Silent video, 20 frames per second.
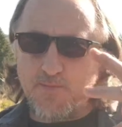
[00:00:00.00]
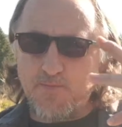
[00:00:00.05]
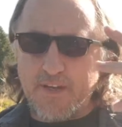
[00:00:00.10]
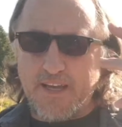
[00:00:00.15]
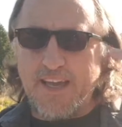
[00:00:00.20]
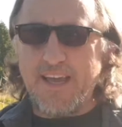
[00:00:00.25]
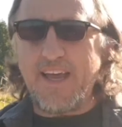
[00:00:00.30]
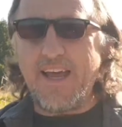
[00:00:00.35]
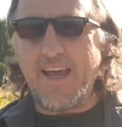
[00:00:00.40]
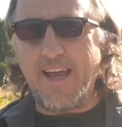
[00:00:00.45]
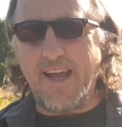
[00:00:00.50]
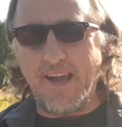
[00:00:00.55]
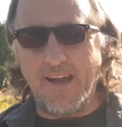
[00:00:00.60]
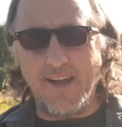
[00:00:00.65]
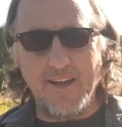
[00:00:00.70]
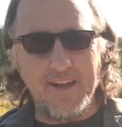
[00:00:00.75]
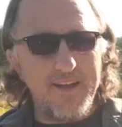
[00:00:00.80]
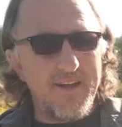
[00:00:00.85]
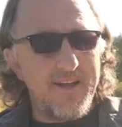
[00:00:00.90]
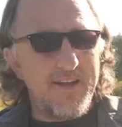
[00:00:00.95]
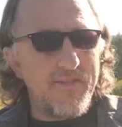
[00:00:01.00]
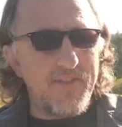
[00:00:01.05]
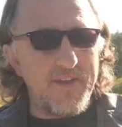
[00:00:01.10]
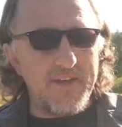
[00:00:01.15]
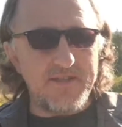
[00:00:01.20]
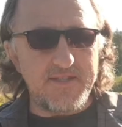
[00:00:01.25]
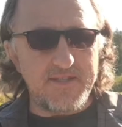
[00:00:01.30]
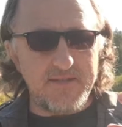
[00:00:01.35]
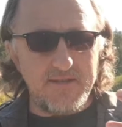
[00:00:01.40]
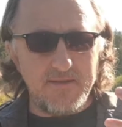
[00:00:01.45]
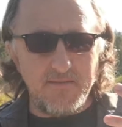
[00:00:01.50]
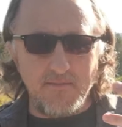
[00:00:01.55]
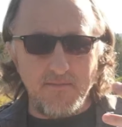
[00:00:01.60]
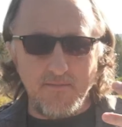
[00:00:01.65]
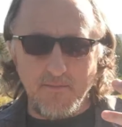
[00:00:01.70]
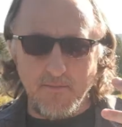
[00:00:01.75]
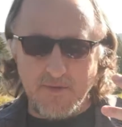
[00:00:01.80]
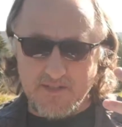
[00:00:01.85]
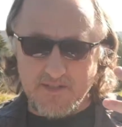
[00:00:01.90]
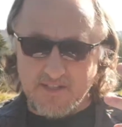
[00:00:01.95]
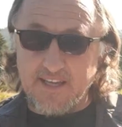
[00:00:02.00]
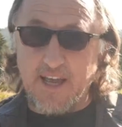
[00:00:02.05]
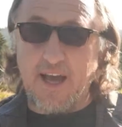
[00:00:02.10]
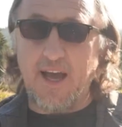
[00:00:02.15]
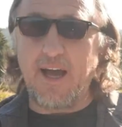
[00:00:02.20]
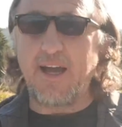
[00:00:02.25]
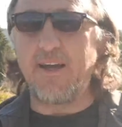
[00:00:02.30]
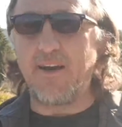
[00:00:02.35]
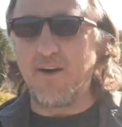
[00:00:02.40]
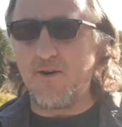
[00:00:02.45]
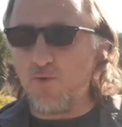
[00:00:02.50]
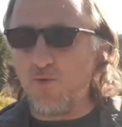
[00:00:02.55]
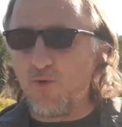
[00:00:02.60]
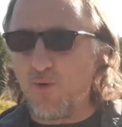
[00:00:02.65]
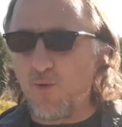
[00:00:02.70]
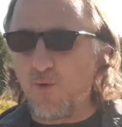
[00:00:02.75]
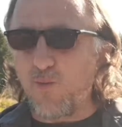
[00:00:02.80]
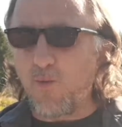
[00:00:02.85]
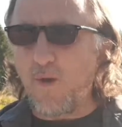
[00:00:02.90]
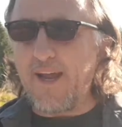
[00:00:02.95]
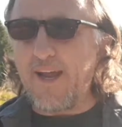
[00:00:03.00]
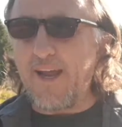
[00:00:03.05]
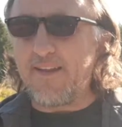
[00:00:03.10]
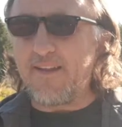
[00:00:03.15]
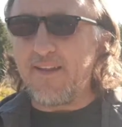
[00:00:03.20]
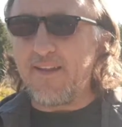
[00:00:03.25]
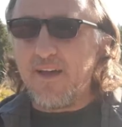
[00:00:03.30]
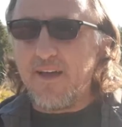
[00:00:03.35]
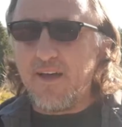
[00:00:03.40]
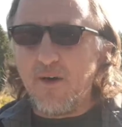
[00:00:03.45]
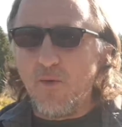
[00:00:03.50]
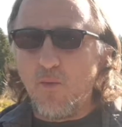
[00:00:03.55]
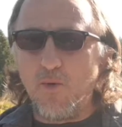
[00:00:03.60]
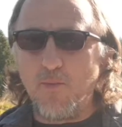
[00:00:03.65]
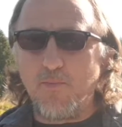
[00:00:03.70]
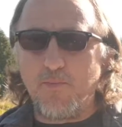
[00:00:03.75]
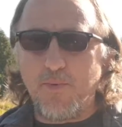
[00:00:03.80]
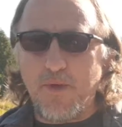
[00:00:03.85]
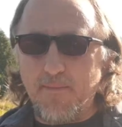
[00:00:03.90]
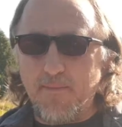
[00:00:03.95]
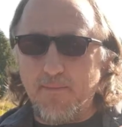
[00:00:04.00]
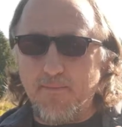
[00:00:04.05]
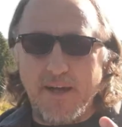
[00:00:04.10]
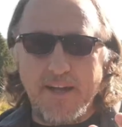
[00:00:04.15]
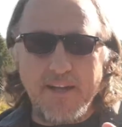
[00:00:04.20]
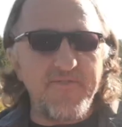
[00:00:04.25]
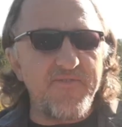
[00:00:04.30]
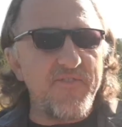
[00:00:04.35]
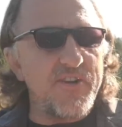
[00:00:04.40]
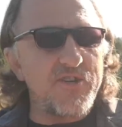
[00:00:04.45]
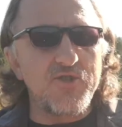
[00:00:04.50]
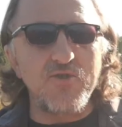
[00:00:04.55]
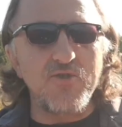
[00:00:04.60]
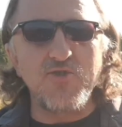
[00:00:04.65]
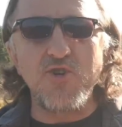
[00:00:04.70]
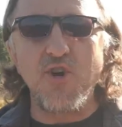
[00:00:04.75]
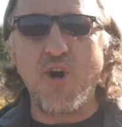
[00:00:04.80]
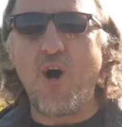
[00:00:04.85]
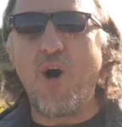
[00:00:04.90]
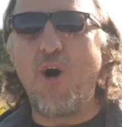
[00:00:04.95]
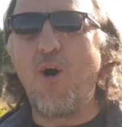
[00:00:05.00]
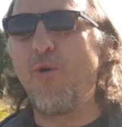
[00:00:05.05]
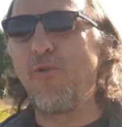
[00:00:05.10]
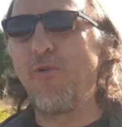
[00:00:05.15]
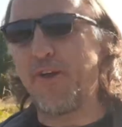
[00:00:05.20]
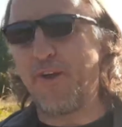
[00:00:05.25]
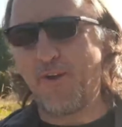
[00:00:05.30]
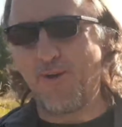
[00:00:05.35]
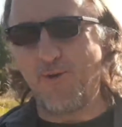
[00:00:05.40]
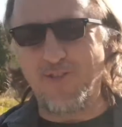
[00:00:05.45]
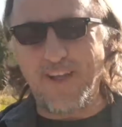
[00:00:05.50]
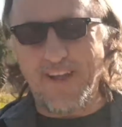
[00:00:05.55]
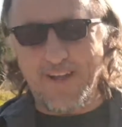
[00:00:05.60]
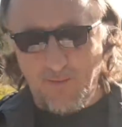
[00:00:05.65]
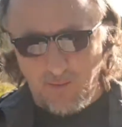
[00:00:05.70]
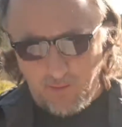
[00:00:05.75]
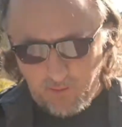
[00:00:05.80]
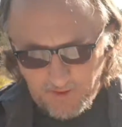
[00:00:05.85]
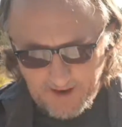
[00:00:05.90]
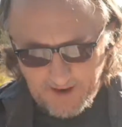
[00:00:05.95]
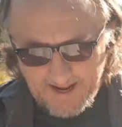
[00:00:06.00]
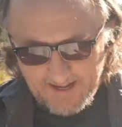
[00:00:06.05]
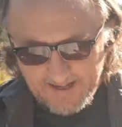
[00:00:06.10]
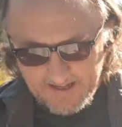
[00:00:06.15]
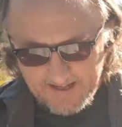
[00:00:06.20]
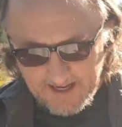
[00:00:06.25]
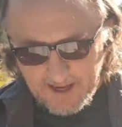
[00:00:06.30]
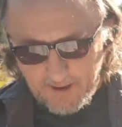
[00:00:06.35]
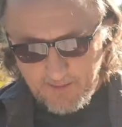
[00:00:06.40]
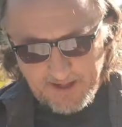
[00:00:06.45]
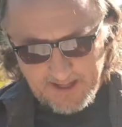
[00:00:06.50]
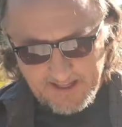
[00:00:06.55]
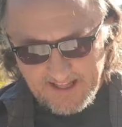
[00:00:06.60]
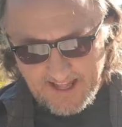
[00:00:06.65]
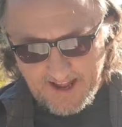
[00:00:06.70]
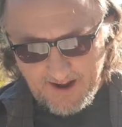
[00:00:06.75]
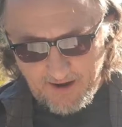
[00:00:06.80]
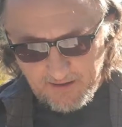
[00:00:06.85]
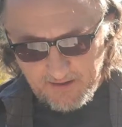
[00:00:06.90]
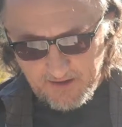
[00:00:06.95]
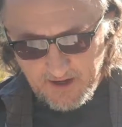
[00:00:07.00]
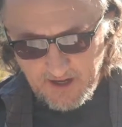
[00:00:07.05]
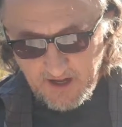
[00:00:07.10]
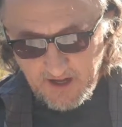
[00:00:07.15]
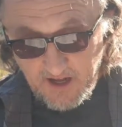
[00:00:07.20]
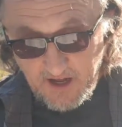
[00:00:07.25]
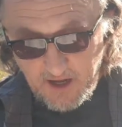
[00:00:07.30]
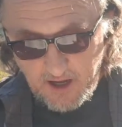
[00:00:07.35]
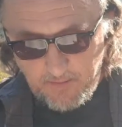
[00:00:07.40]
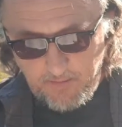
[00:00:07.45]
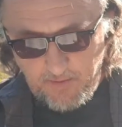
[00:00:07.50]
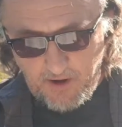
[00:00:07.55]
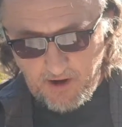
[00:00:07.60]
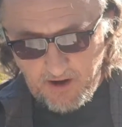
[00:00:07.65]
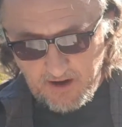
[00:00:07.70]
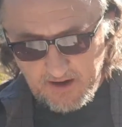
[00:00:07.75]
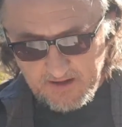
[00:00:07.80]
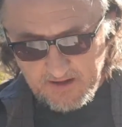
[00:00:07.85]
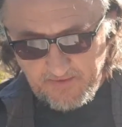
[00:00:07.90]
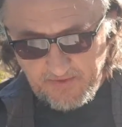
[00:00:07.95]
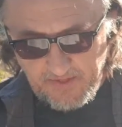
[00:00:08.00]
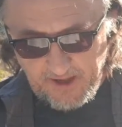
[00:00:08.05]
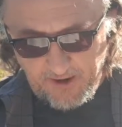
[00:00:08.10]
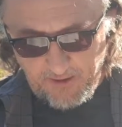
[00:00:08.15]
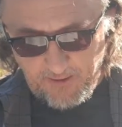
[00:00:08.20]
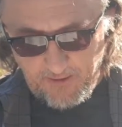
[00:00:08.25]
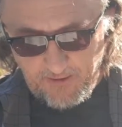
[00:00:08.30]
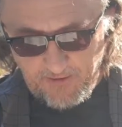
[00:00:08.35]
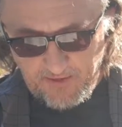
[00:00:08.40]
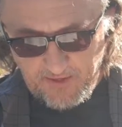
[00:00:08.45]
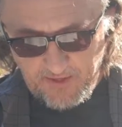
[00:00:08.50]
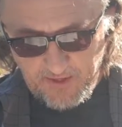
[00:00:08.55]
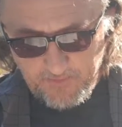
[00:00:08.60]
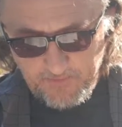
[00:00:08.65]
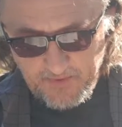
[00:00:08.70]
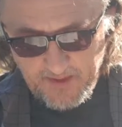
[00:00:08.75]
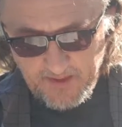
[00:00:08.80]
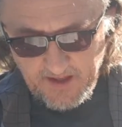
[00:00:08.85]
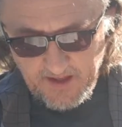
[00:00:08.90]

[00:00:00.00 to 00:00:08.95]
king, this Messiah who will reign, will be beneficial to all the earth, like rain coming down upon the earth.